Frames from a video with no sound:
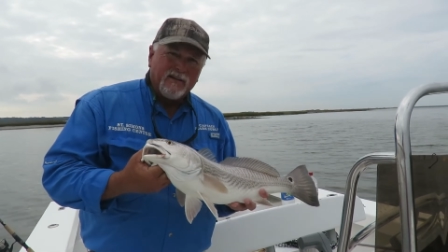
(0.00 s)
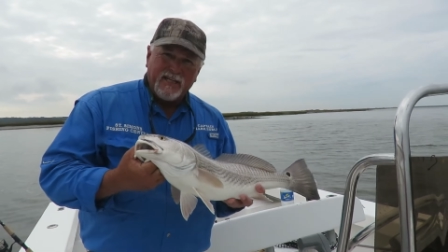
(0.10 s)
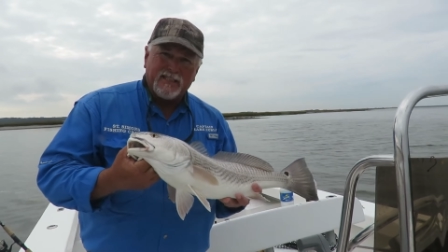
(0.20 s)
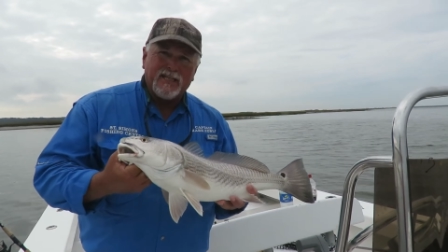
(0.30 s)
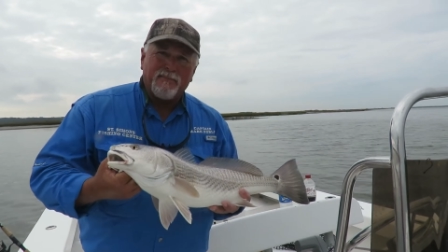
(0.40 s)

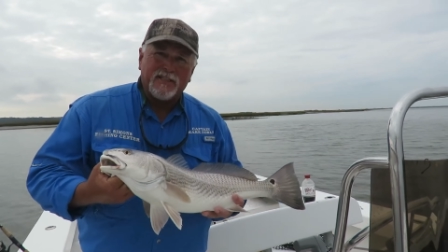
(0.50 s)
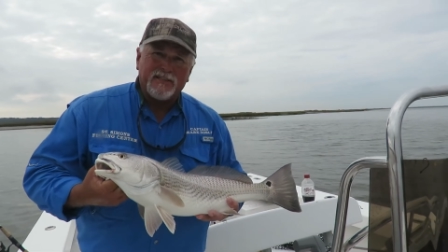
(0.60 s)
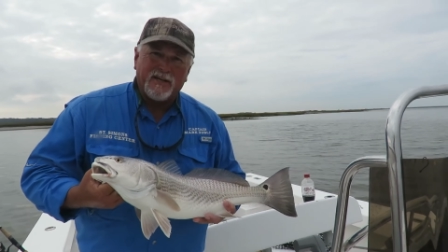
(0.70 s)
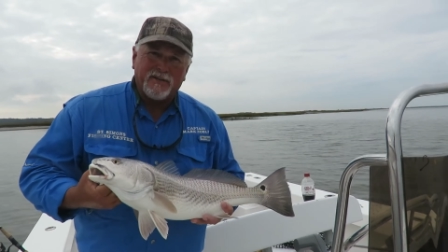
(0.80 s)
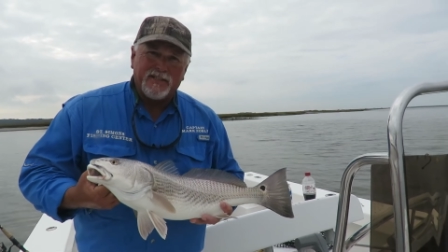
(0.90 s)
Get some of these
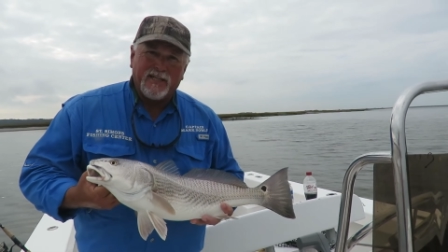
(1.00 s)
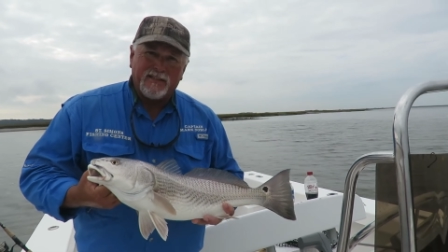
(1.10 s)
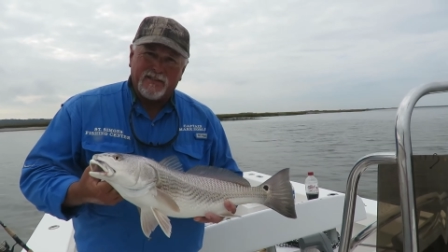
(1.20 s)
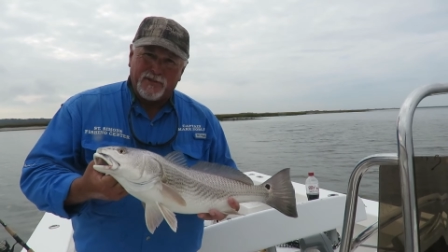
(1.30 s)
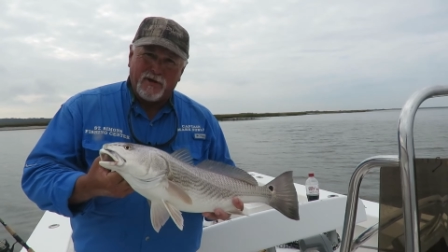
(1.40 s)
Thunder
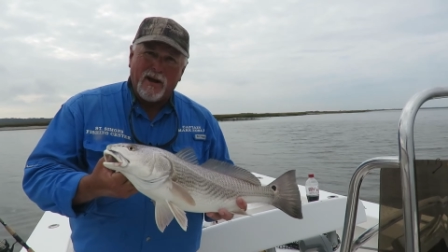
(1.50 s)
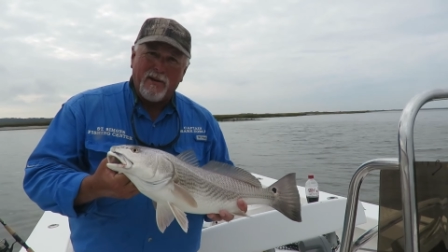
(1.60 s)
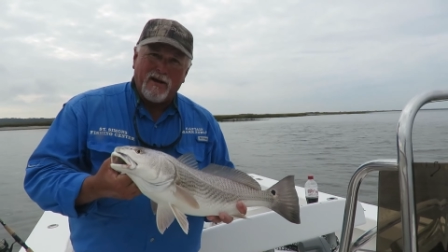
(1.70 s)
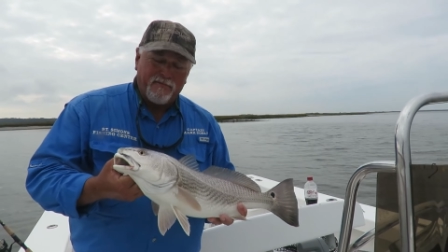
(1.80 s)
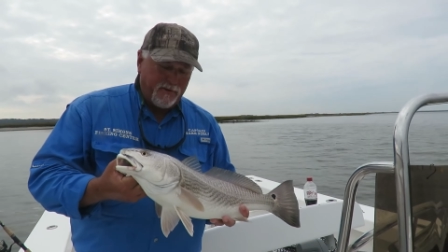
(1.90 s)
Chickens and try them
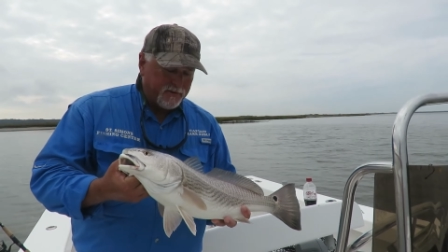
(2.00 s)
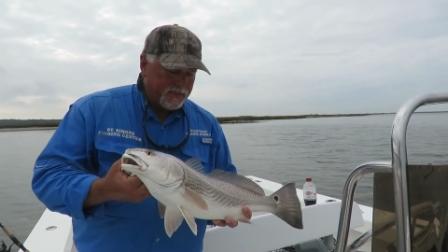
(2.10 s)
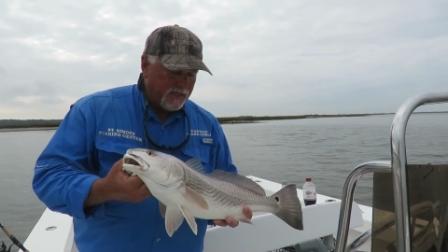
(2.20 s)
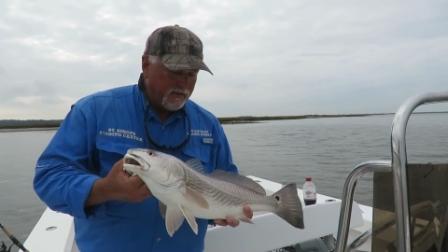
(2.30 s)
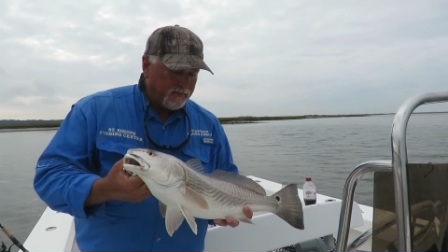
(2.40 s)
out for
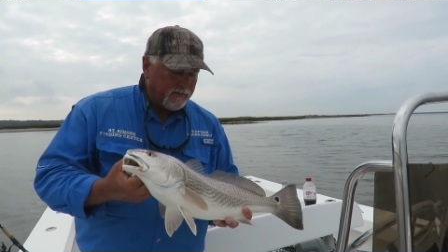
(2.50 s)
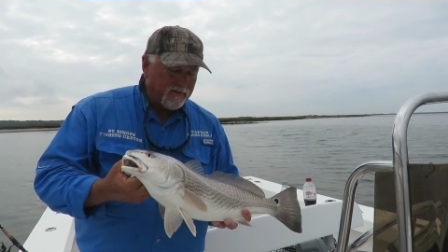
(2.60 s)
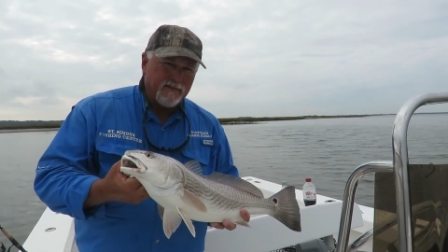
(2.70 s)
yourself.